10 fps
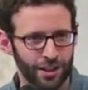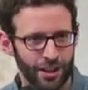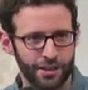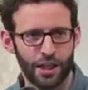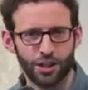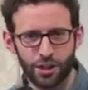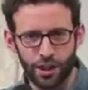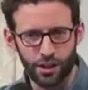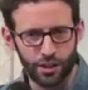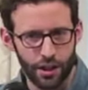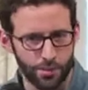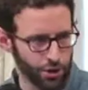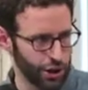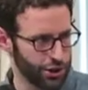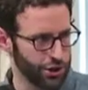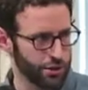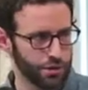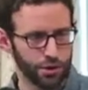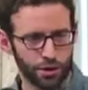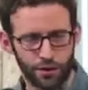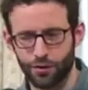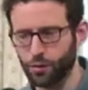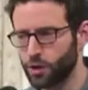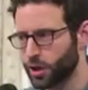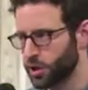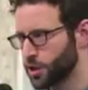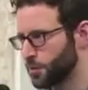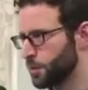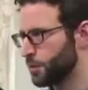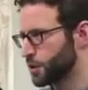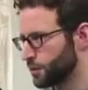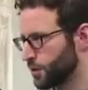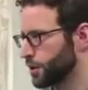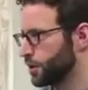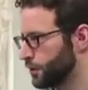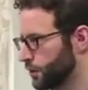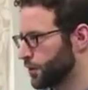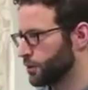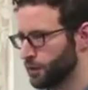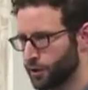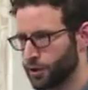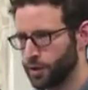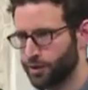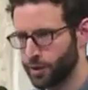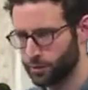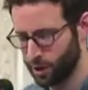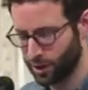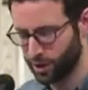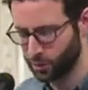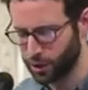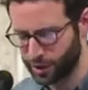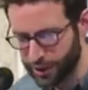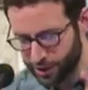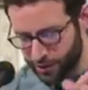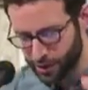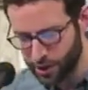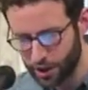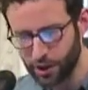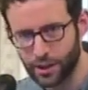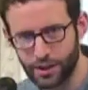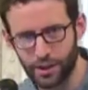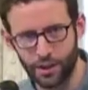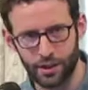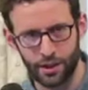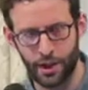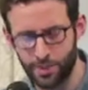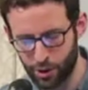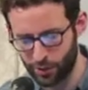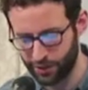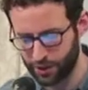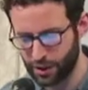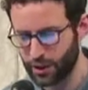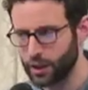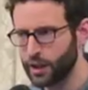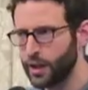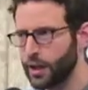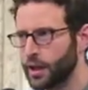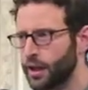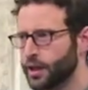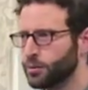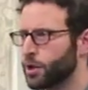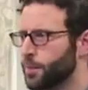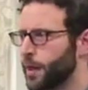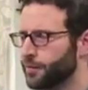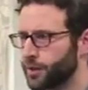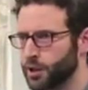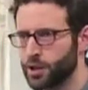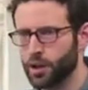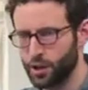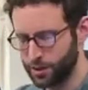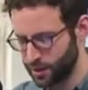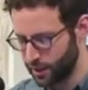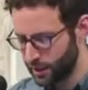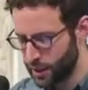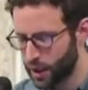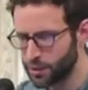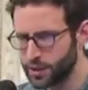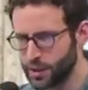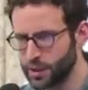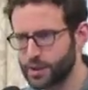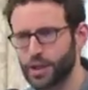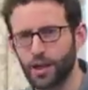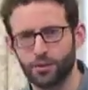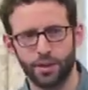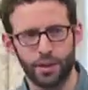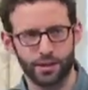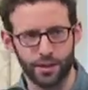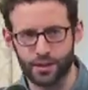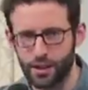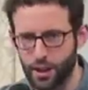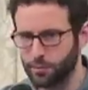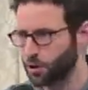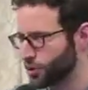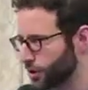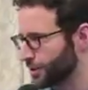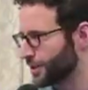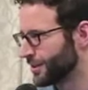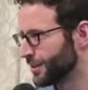And it's actually like a labor issue for workers to be pushed further and further and further from where they work. He had this very holistic and dynamic way of thinking. And he wrote a pamphlet called Housing and Salary, It's the Same Struggle.